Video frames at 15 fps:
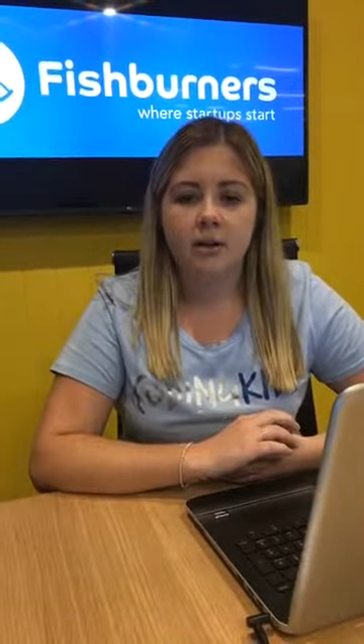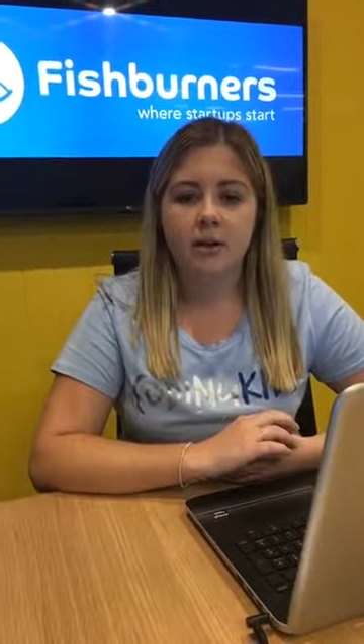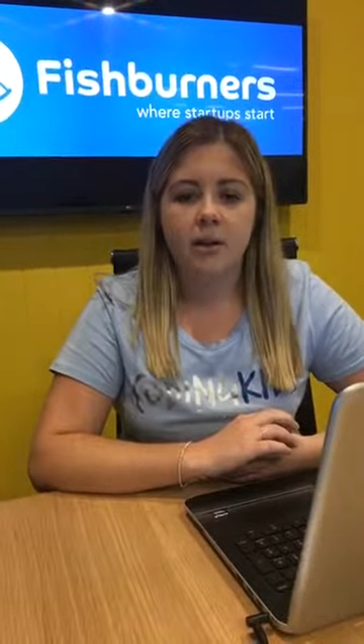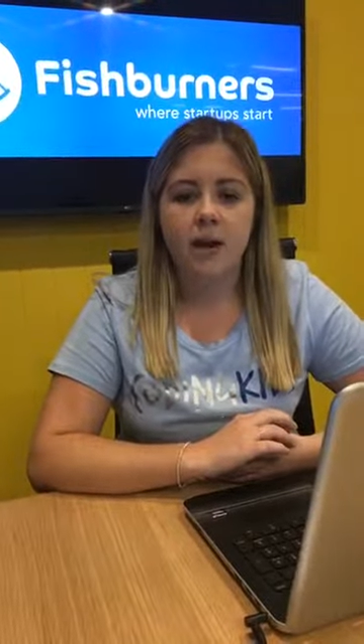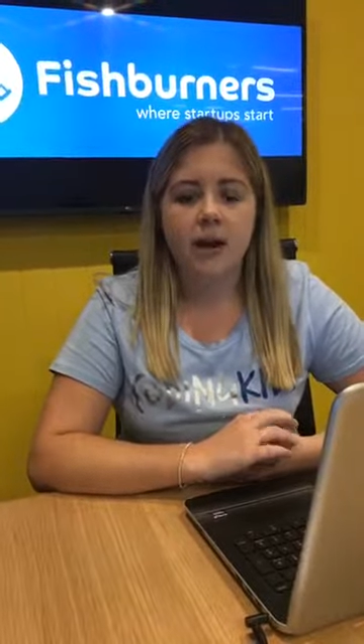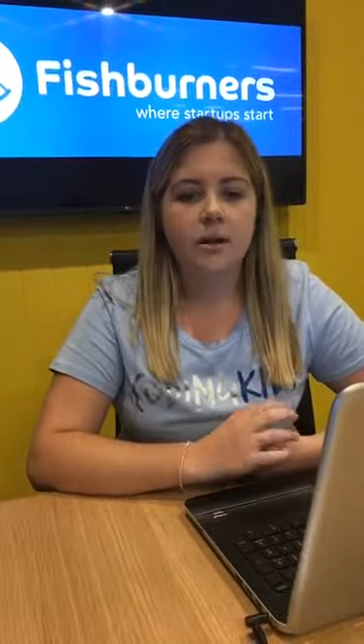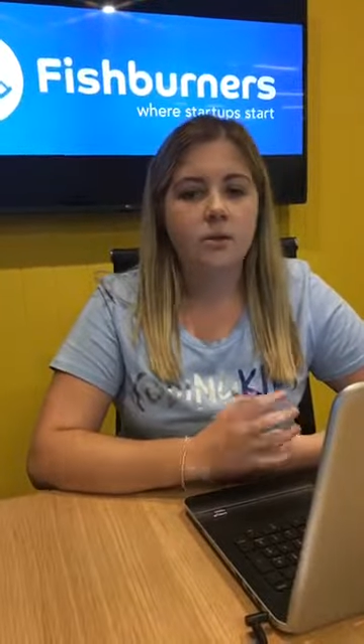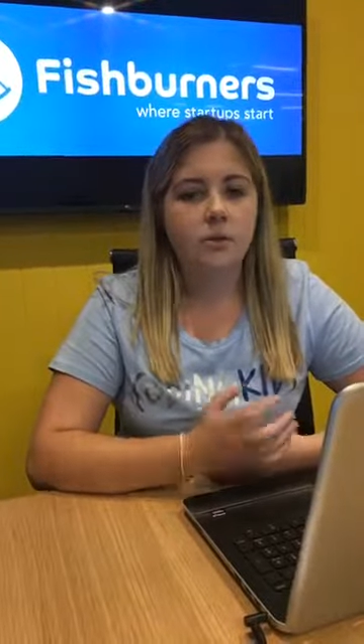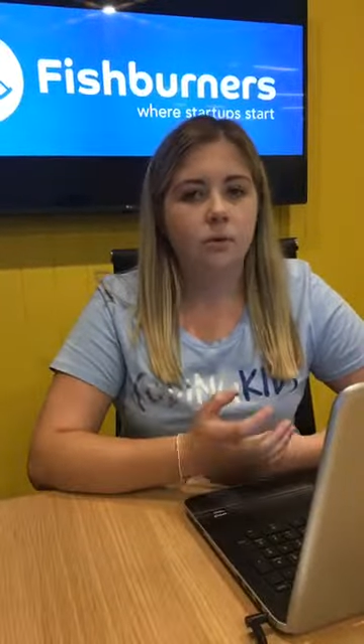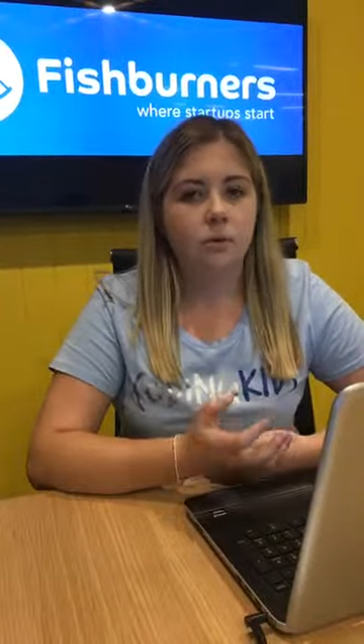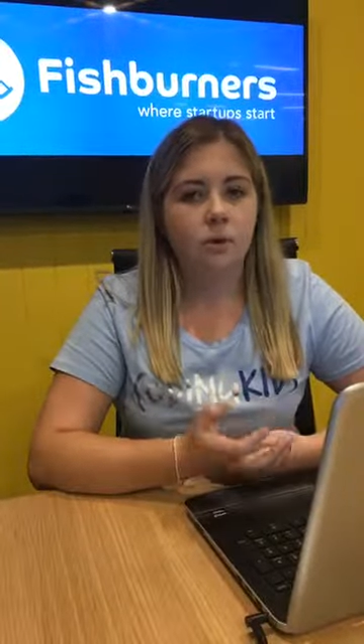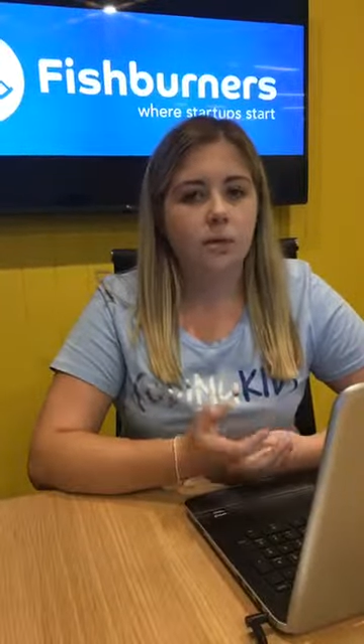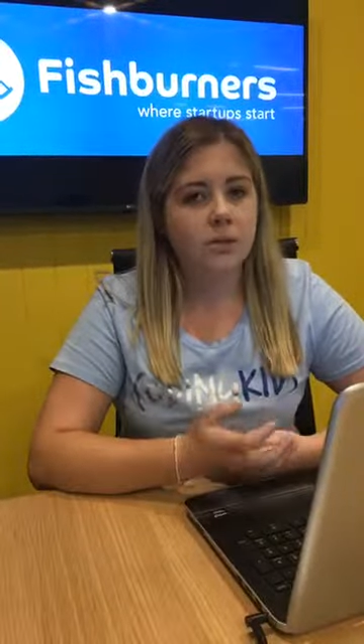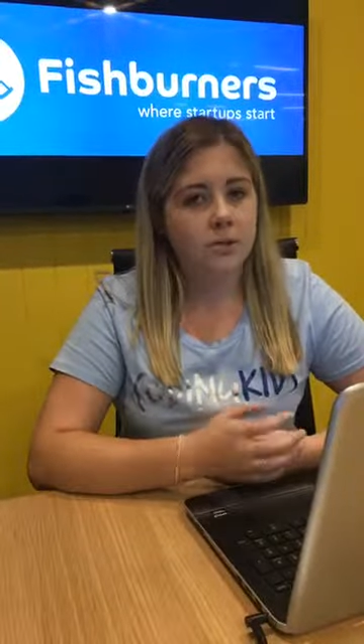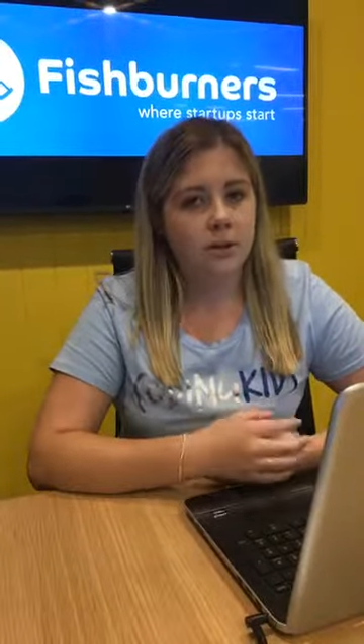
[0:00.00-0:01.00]
and or
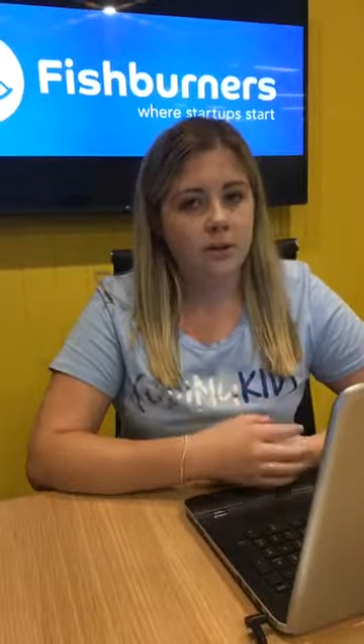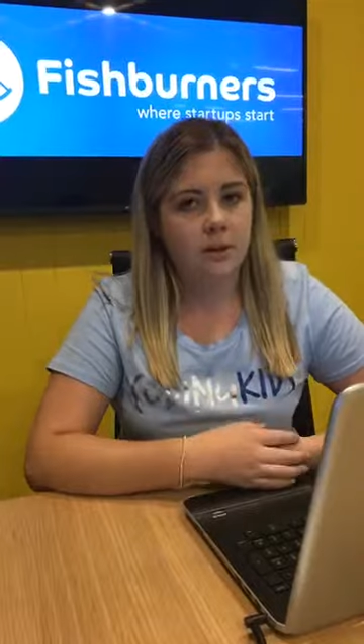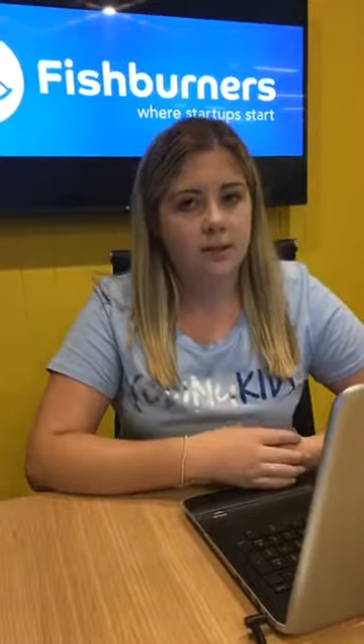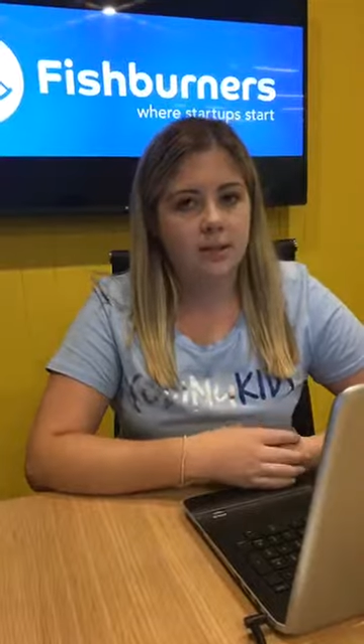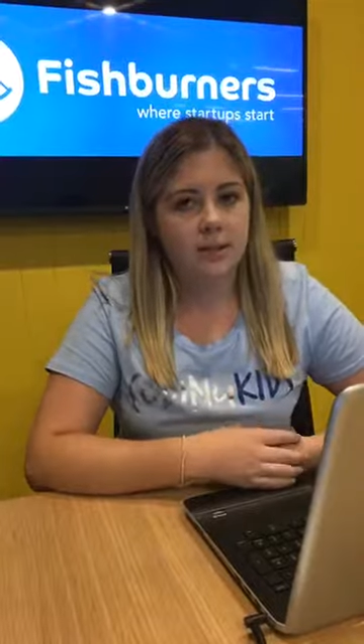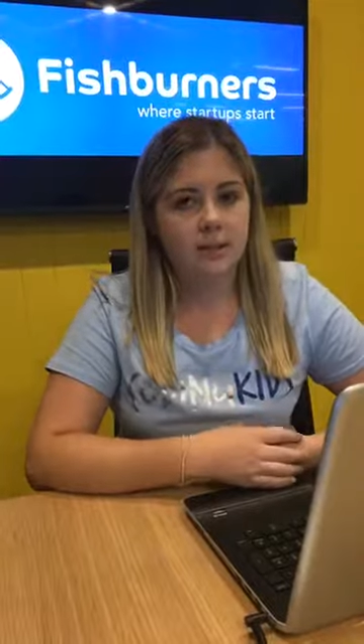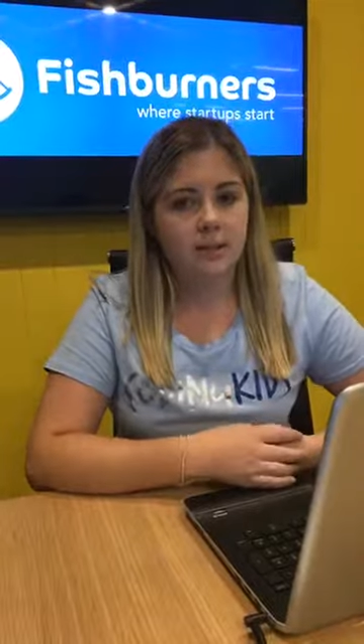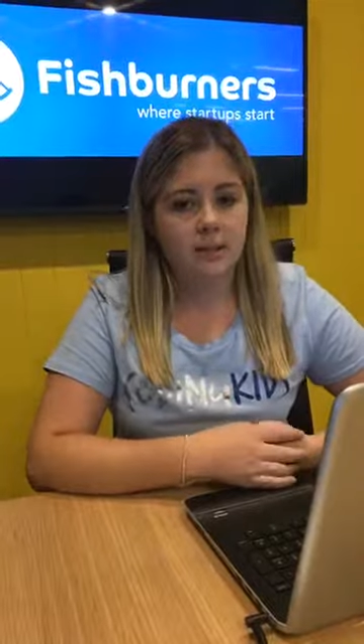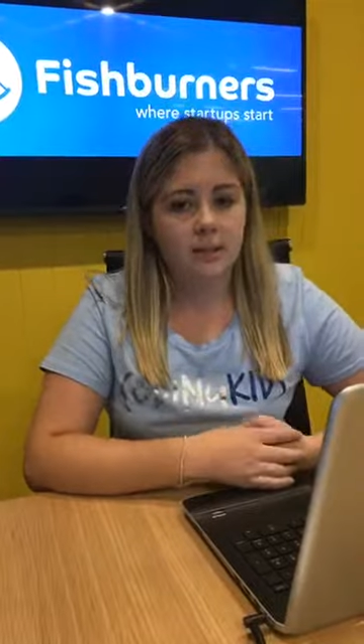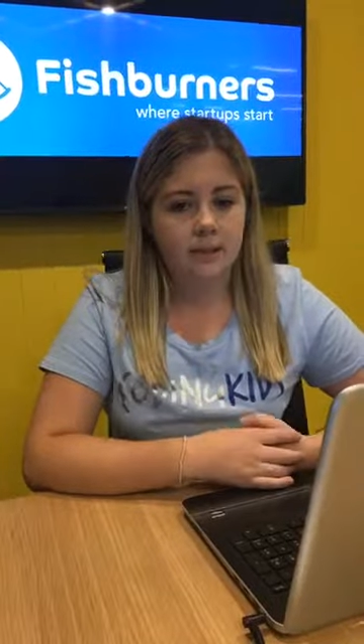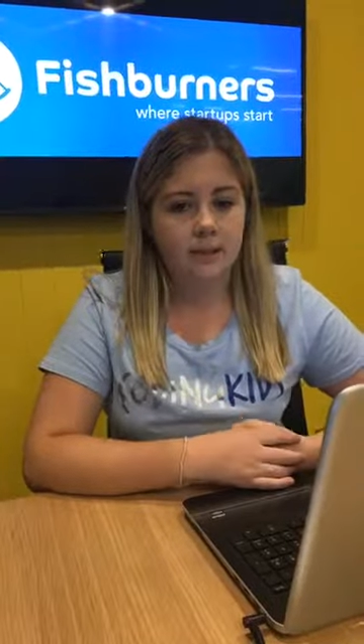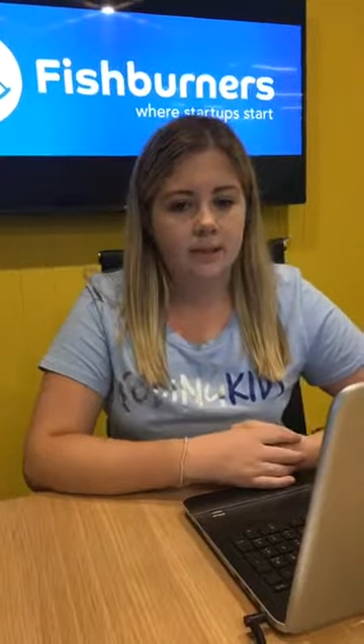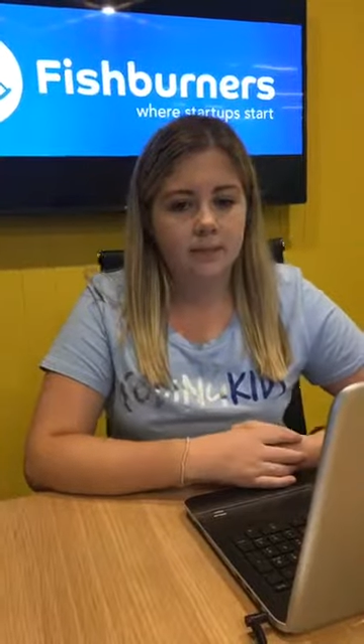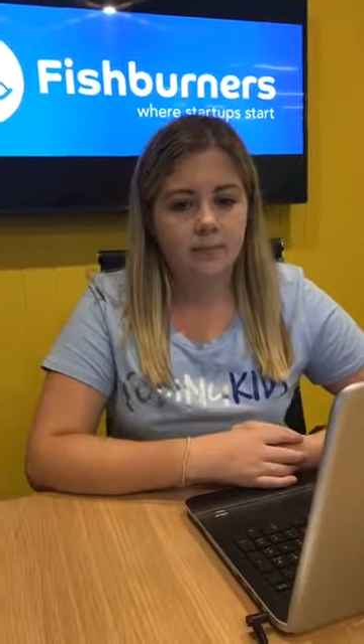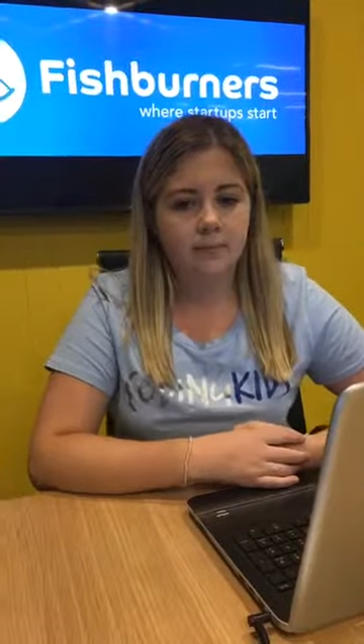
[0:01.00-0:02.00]
a certain
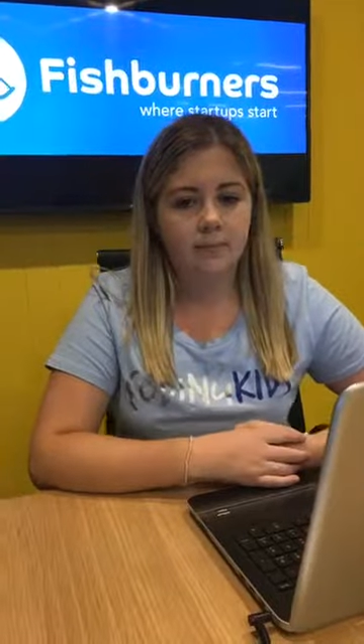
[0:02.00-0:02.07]
distance.